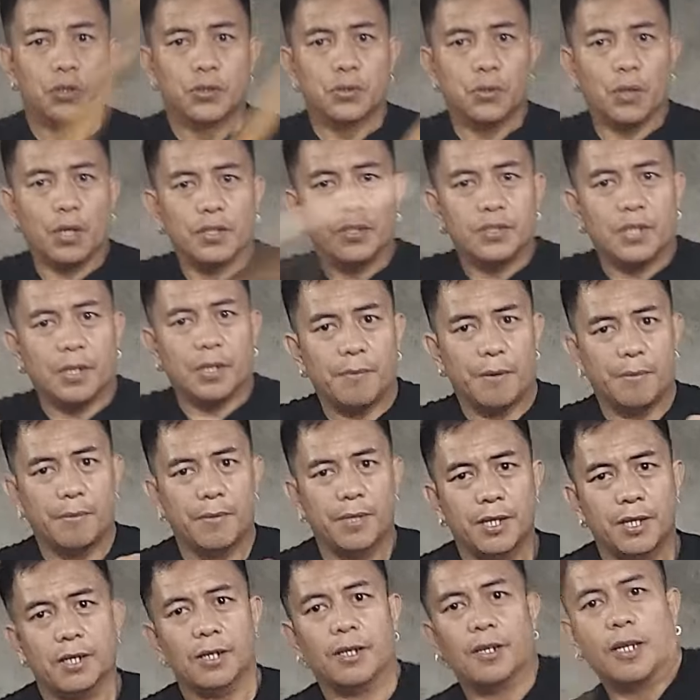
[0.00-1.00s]
So I'm gonna start from
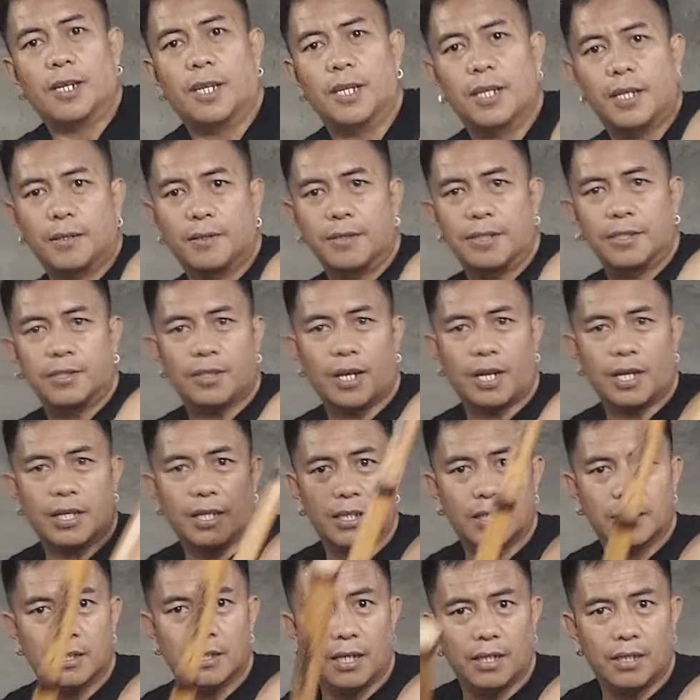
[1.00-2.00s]
here,
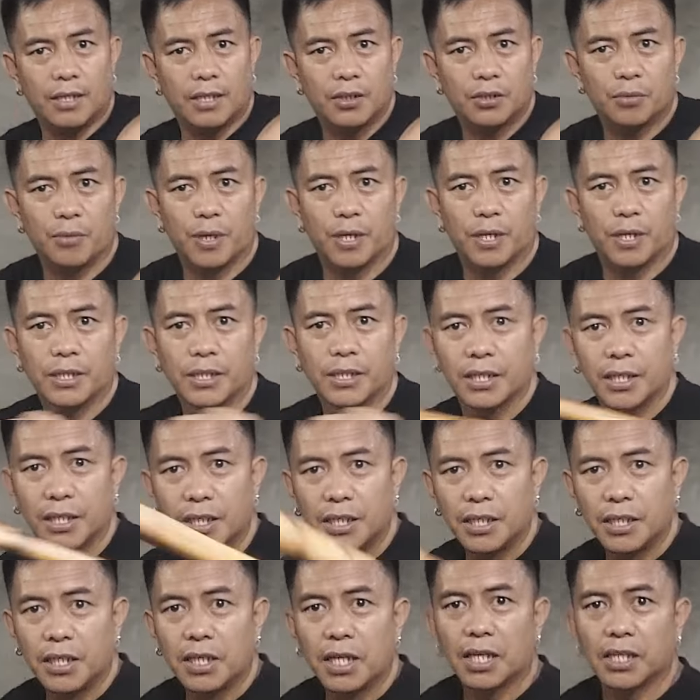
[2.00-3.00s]
retract it, and this one
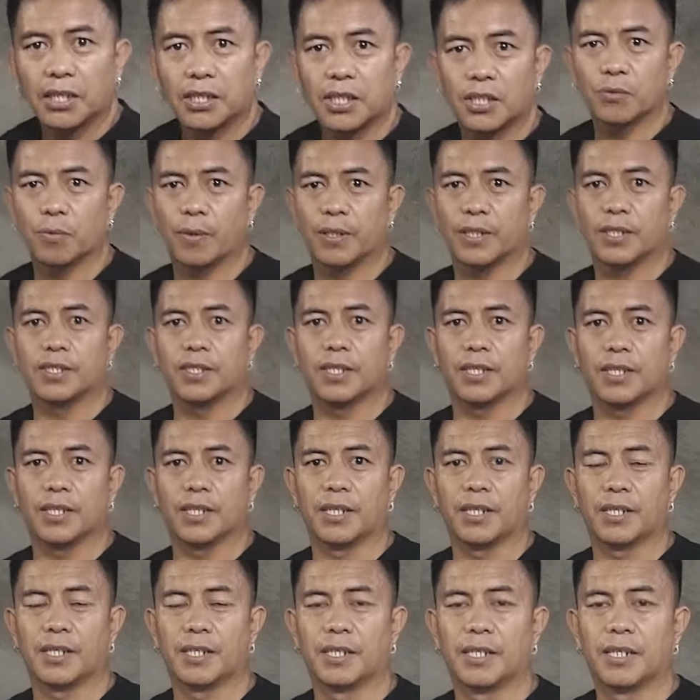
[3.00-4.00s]
is
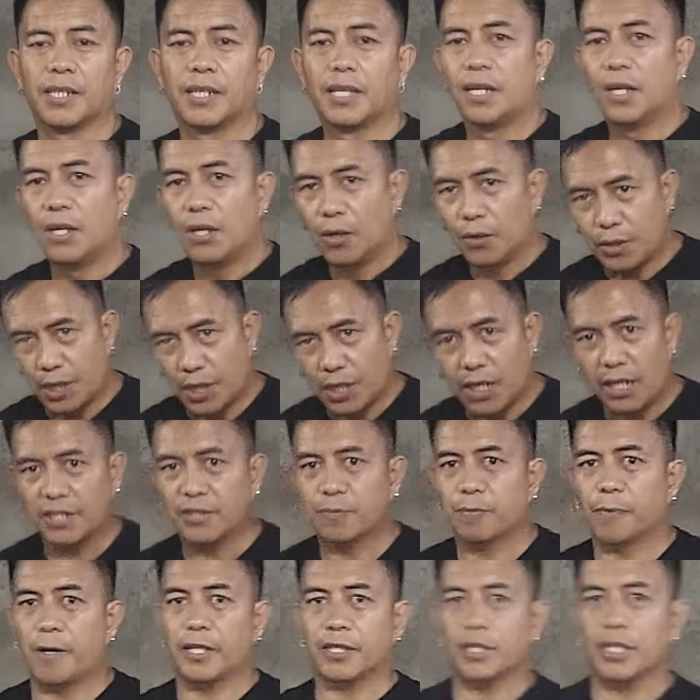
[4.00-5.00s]
there. Okay,
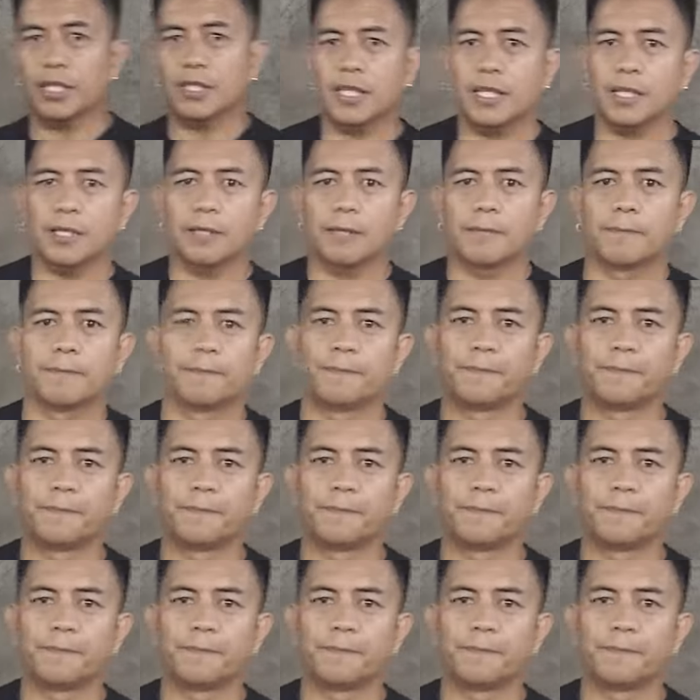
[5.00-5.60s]
let's practice it.